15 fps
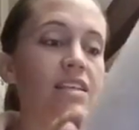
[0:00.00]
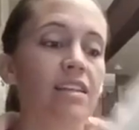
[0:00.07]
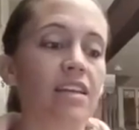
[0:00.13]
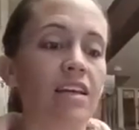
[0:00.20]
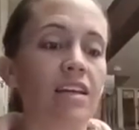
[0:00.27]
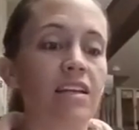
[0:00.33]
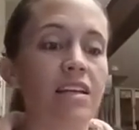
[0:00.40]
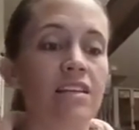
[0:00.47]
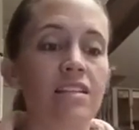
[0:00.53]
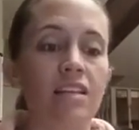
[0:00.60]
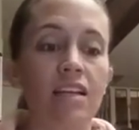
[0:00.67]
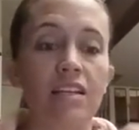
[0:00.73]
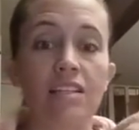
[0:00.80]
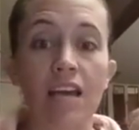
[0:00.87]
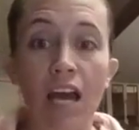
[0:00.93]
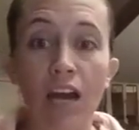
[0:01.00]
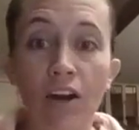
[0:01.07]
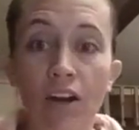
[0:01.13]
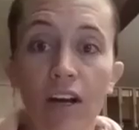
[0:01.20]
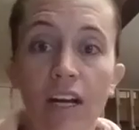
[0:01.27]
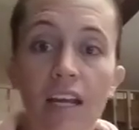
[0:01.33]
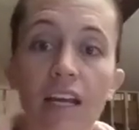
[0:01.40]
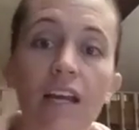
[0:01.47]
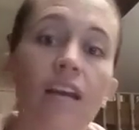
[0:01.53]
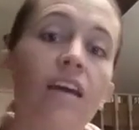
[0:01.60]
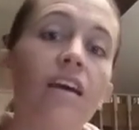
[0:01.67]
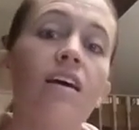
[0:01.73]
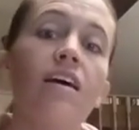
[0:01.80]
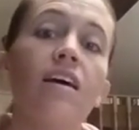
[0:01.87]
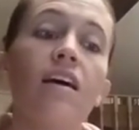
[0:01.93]
it is an integrity
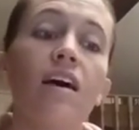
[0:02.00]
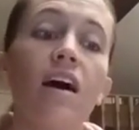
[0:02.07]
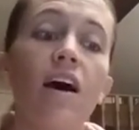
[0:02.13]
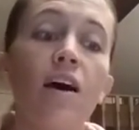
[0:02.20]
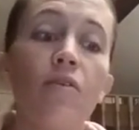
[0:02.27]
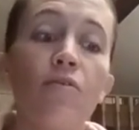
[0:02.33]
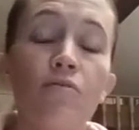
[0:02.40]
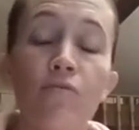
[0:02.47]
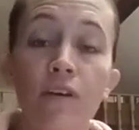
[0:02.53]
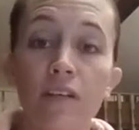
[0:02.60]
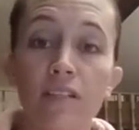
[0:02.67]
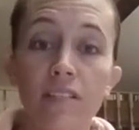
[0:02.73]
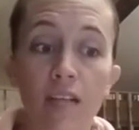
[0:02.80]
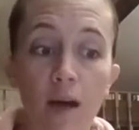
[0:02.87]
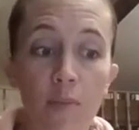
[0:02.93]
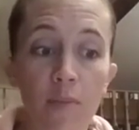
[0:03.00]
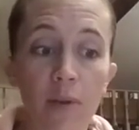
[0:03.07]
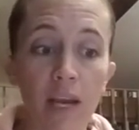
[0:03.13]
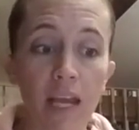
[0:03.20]
um, filled company.